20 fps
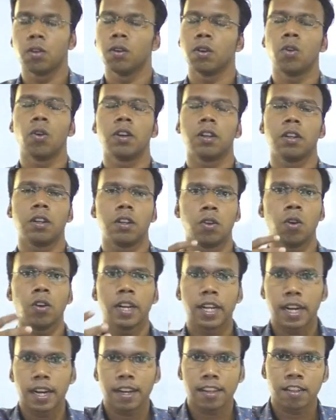not
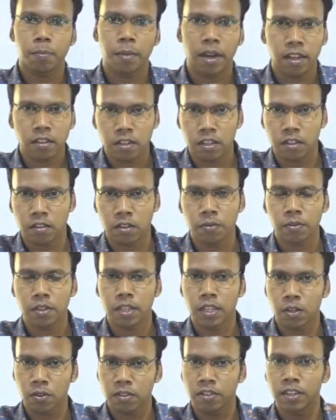declared as a bias reserve,
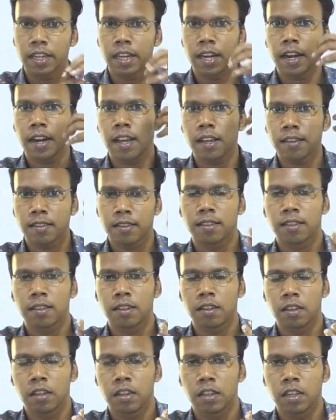it was declared as,
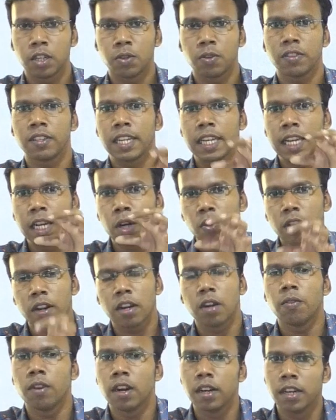it was included in
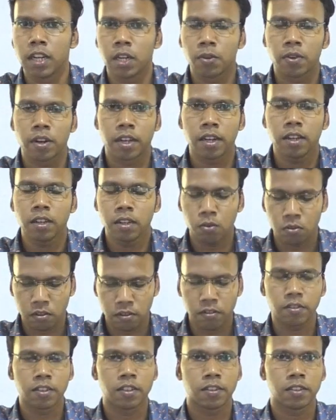the world network in
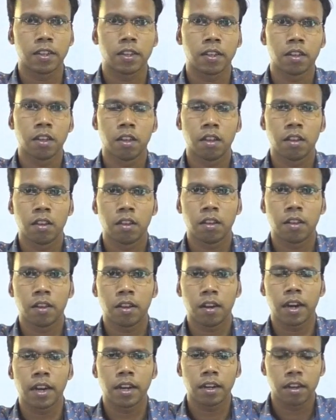2016,
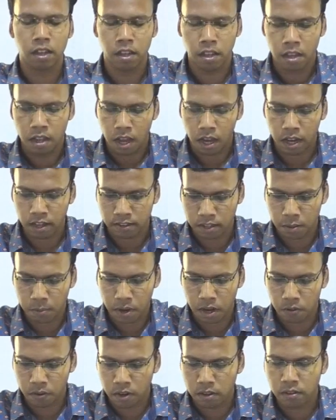right? Agastya
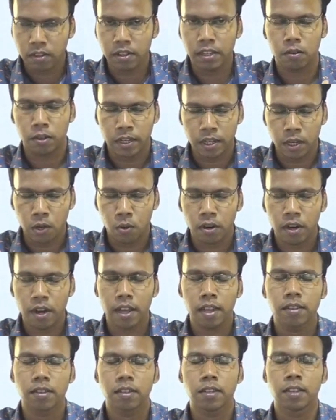was included
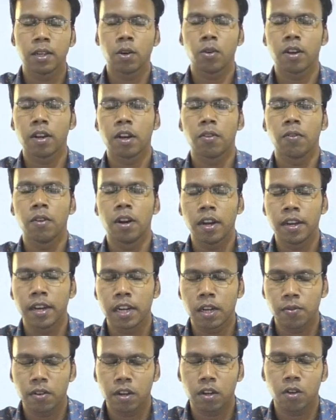in the world
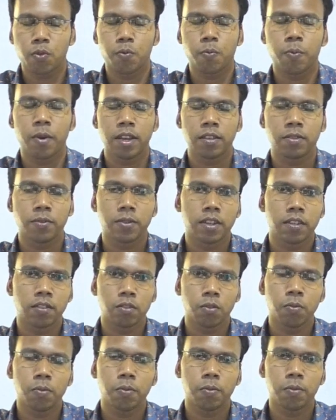network of biosphere
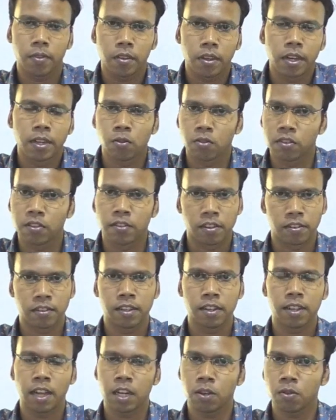reserve in
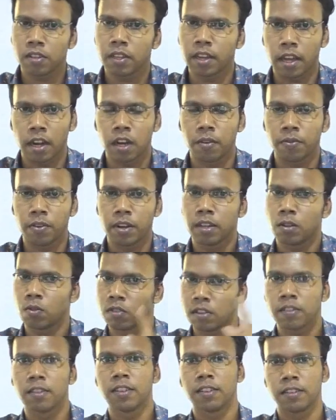2016. That was a current affair in
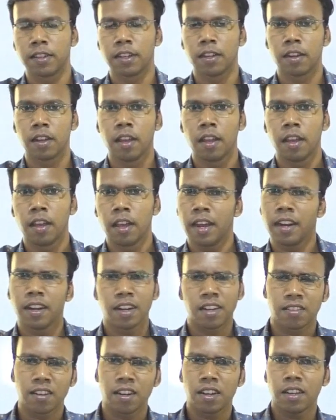2016. And
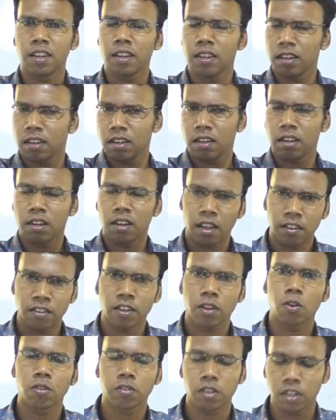recently last
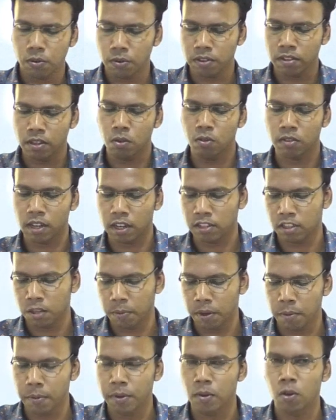year also it was in news, Agastya,
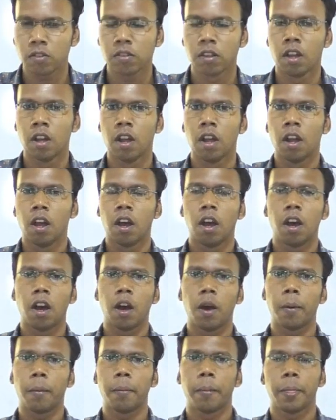because
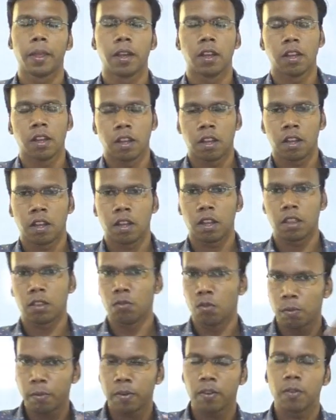
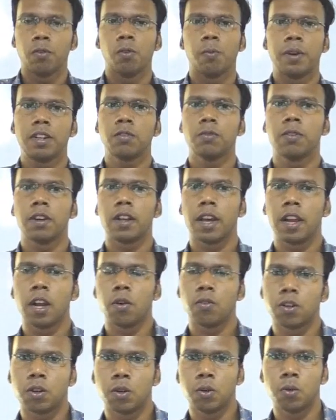the women were
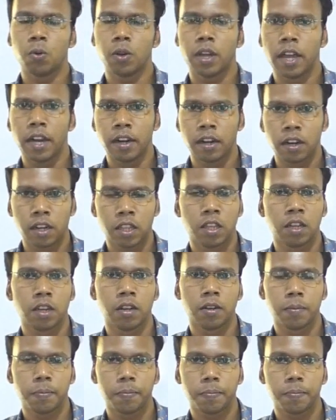allowed to enter the